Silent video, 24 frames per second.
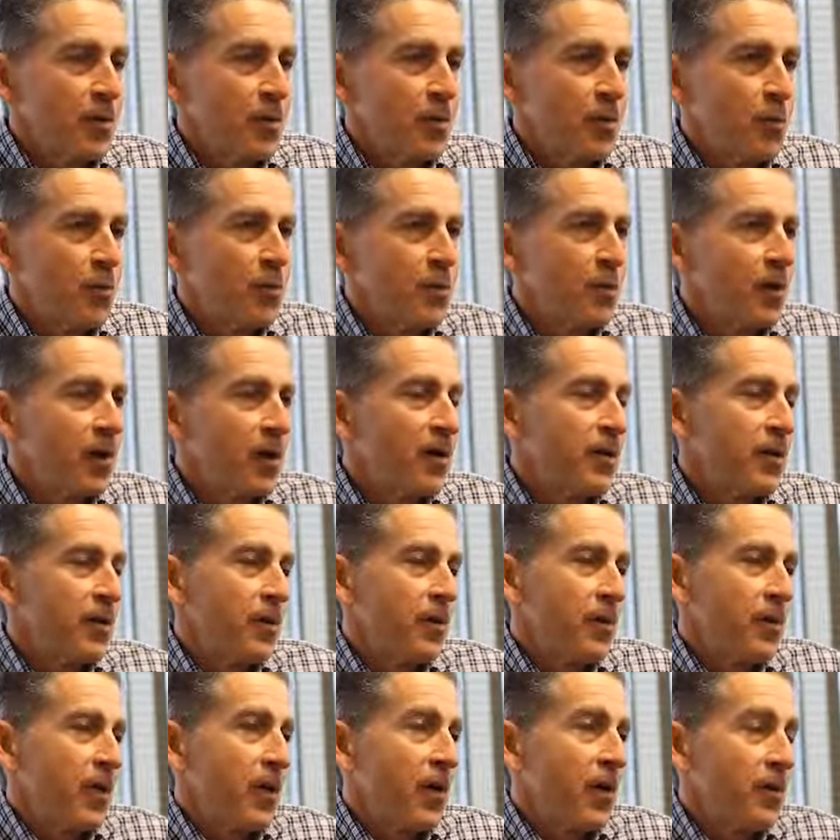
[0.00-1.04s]
will
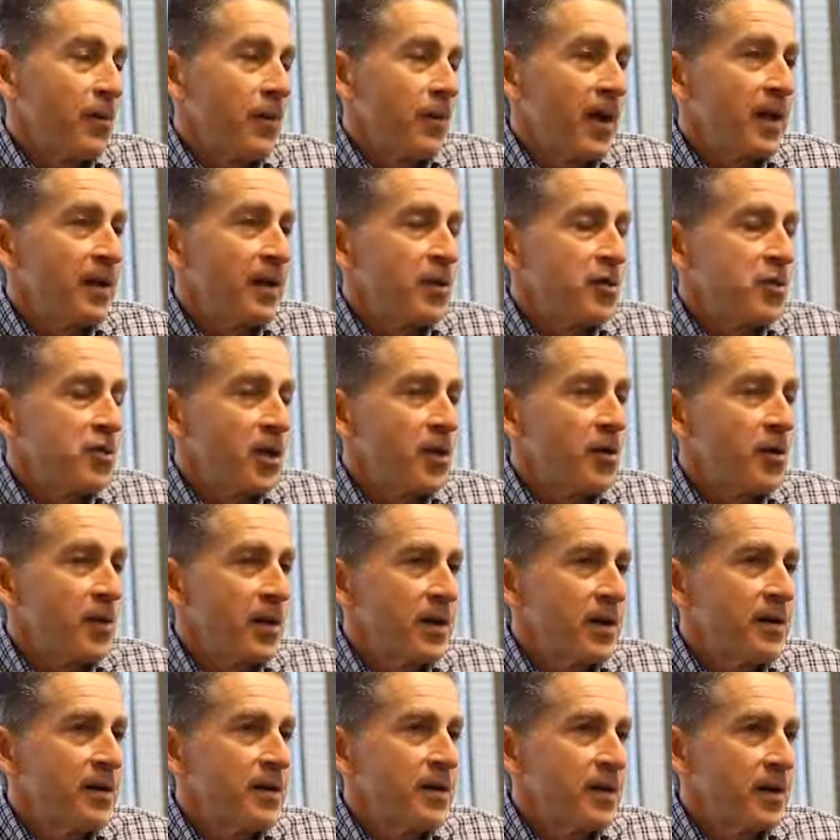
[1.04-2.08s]
automatically
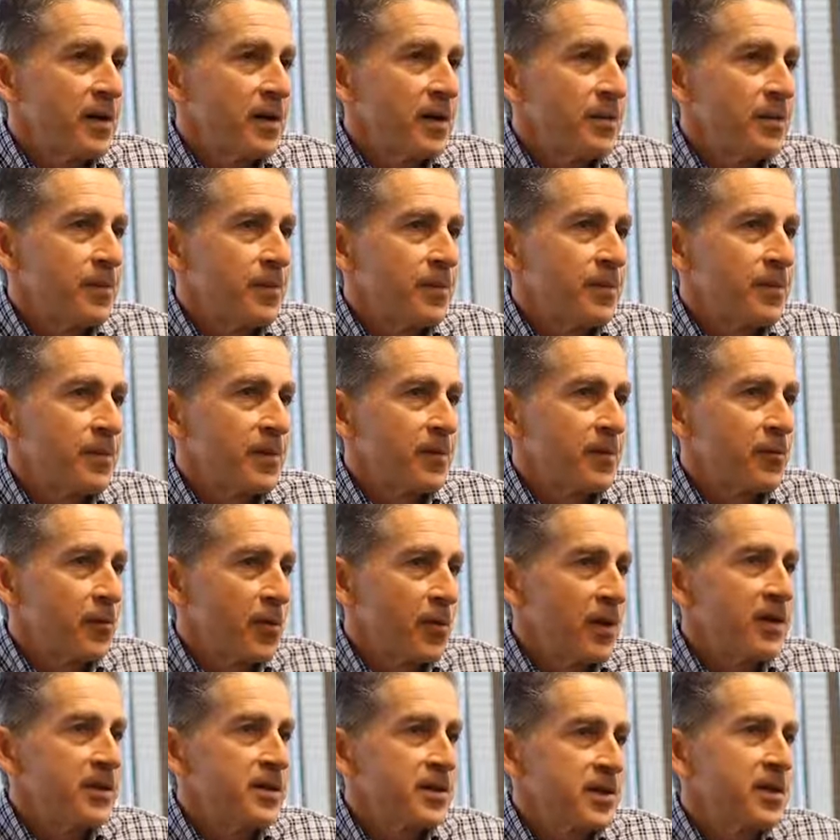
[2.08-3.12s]
generate a
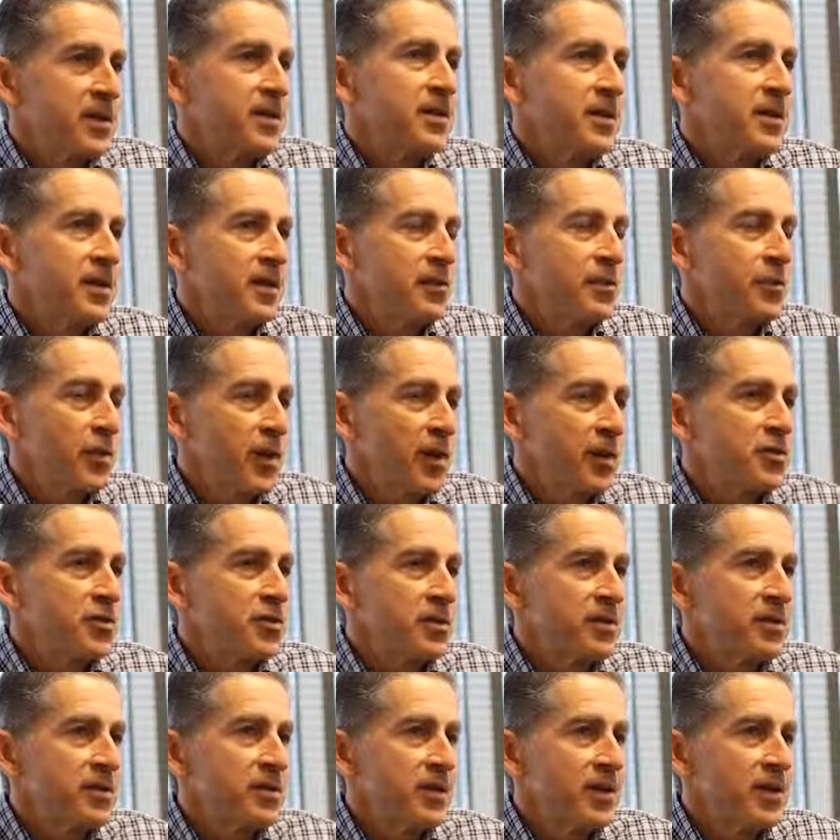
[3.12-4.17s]
phrase in the
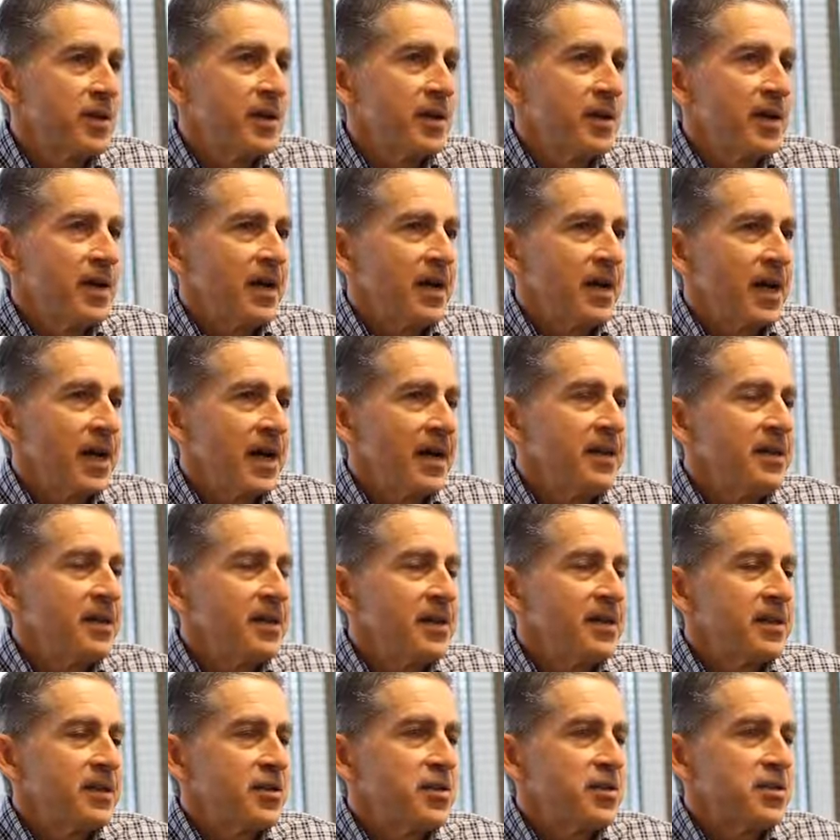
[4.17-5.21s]
impression, and
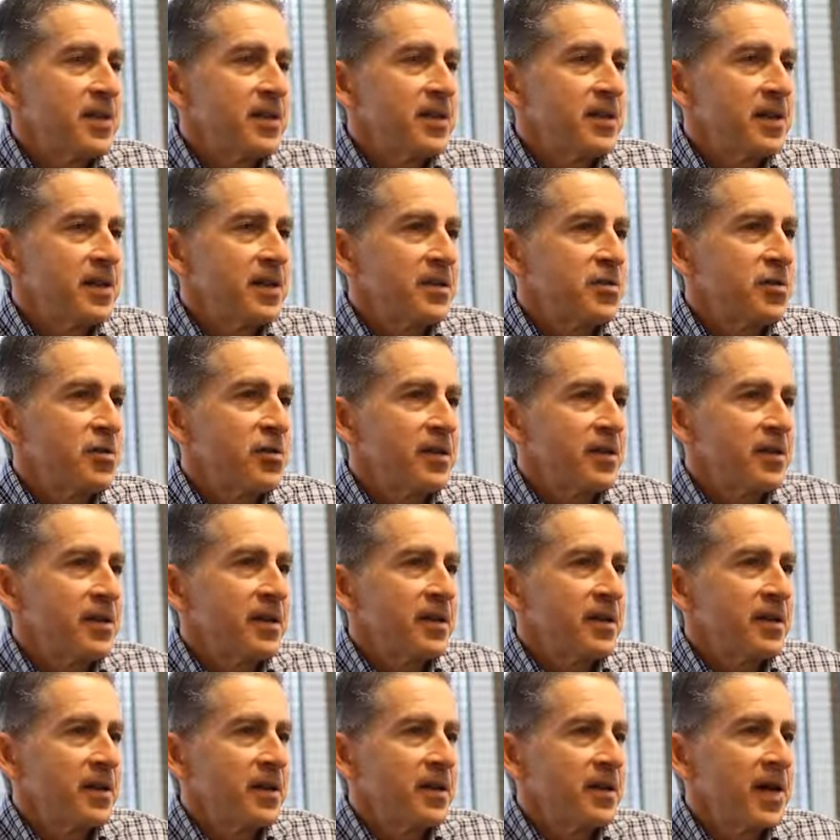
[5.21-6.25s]

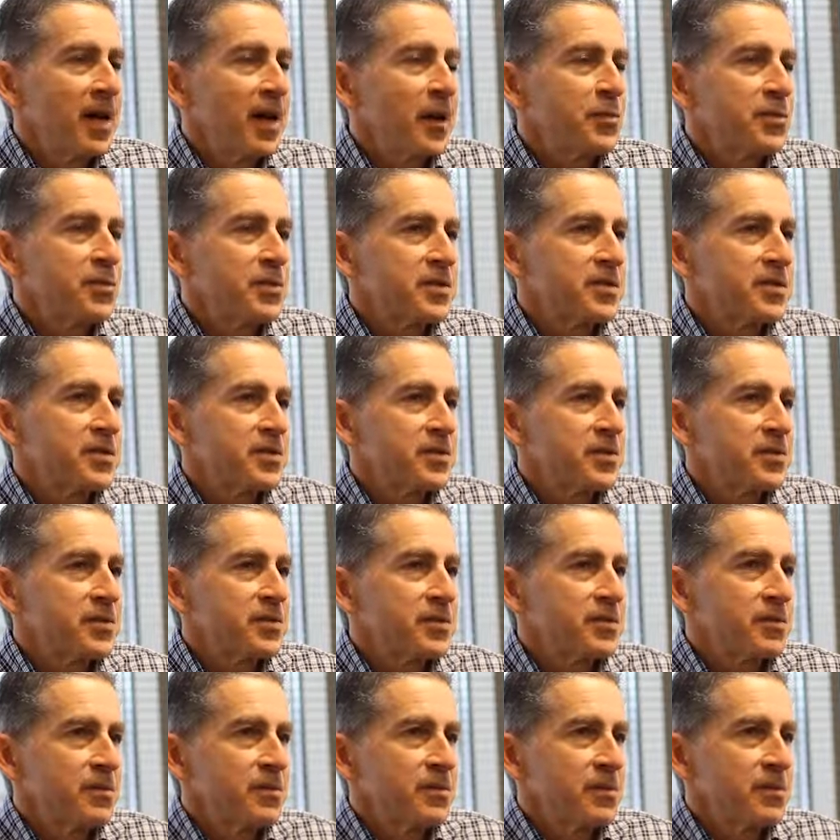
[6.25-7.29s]
it helps us
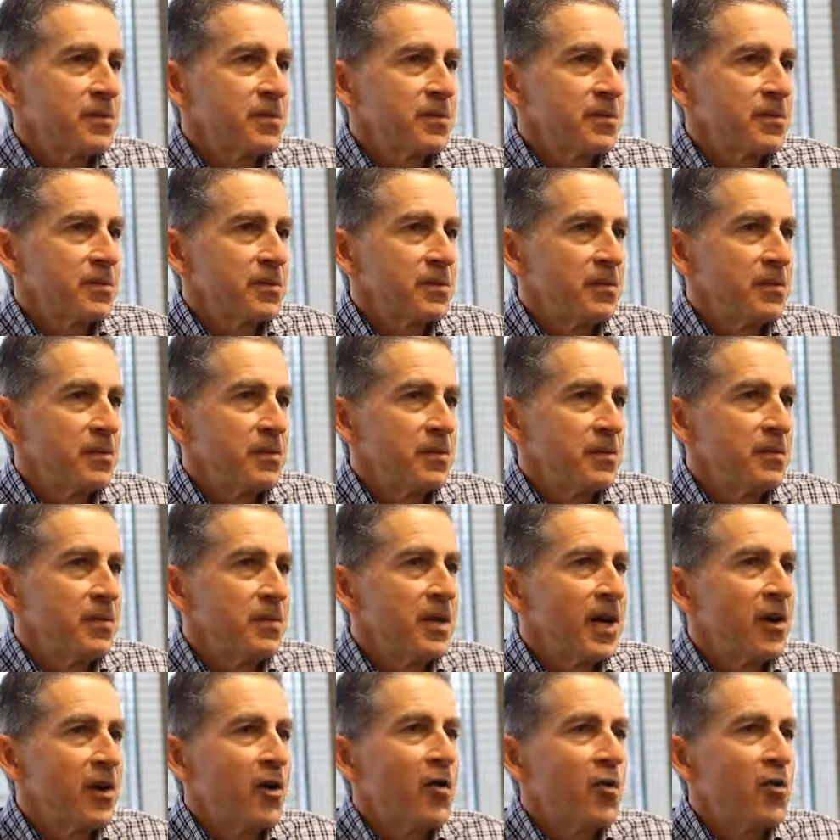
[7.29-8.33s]

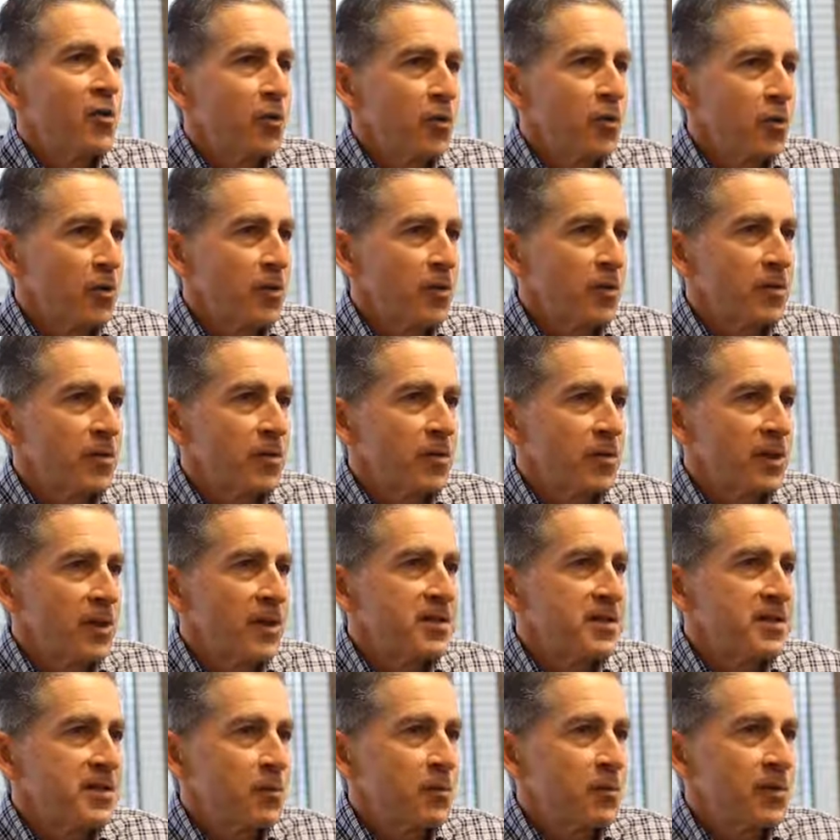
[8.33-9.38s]
not overlook
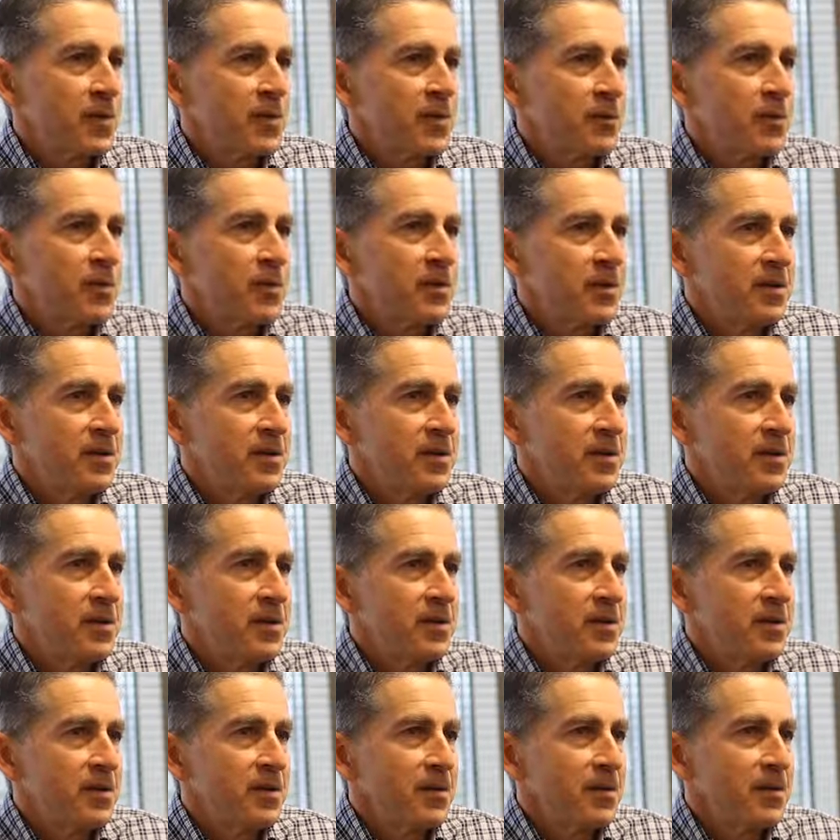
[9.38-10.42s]
things that would
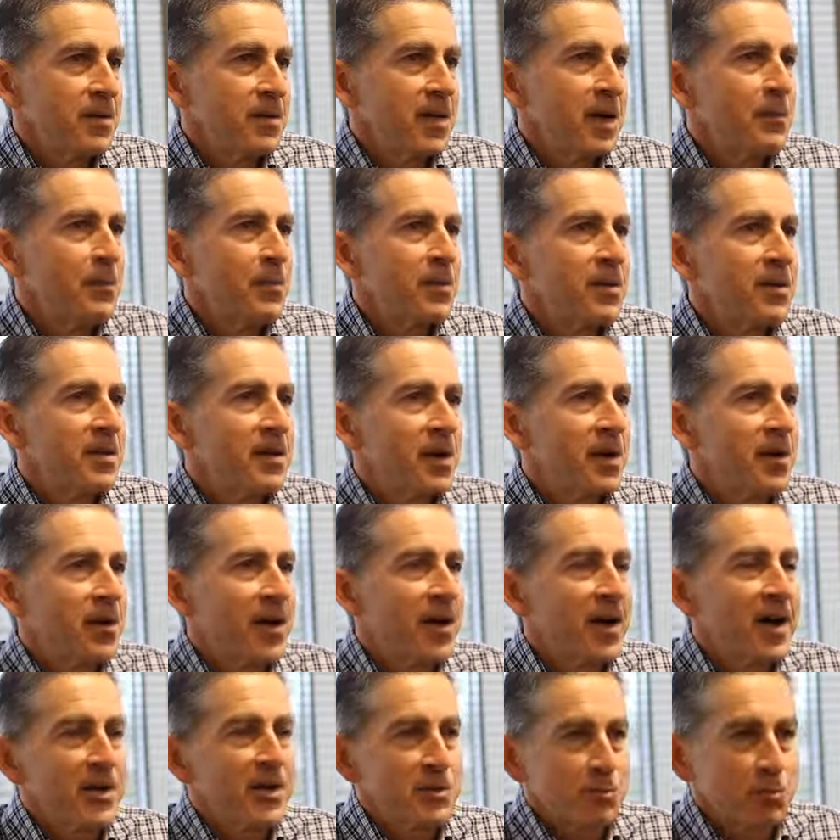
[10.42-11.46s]
not be our
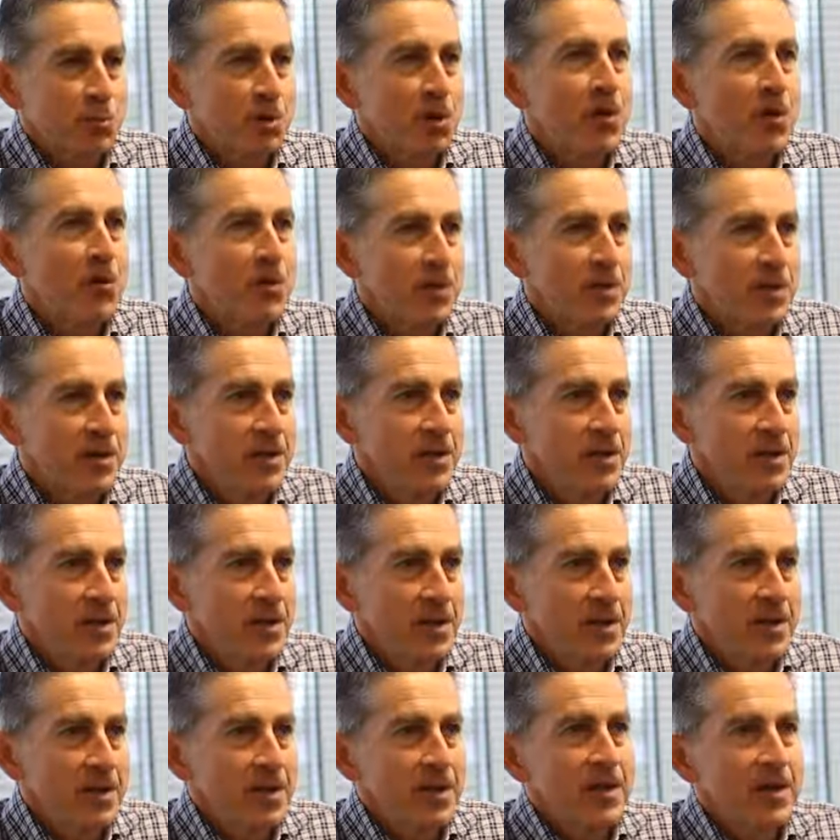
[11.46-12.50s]
highest priority
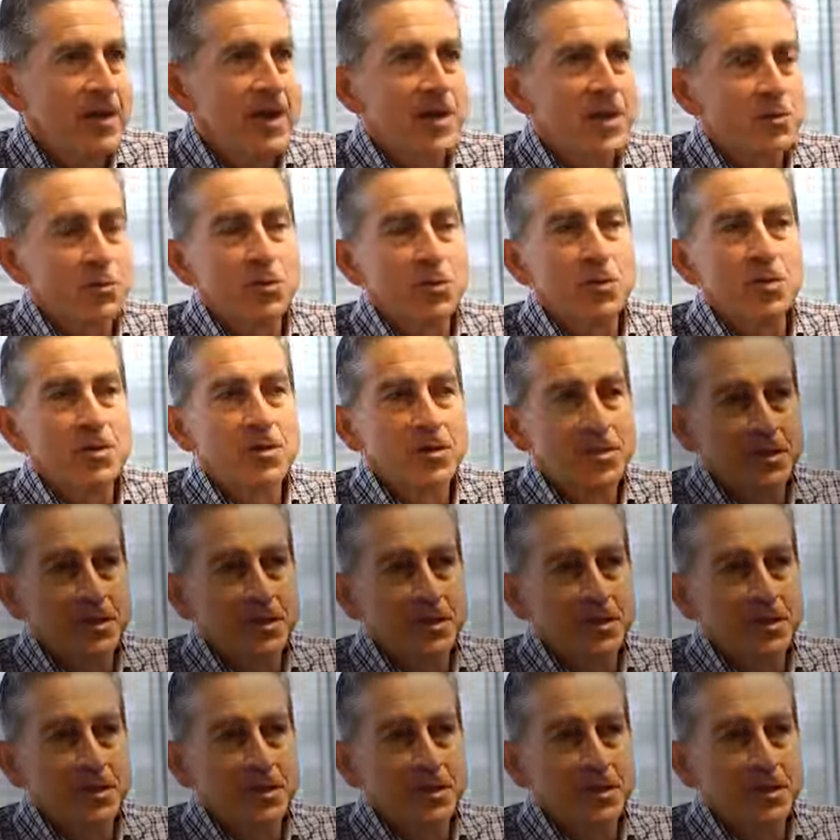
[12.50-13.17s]
as we look at the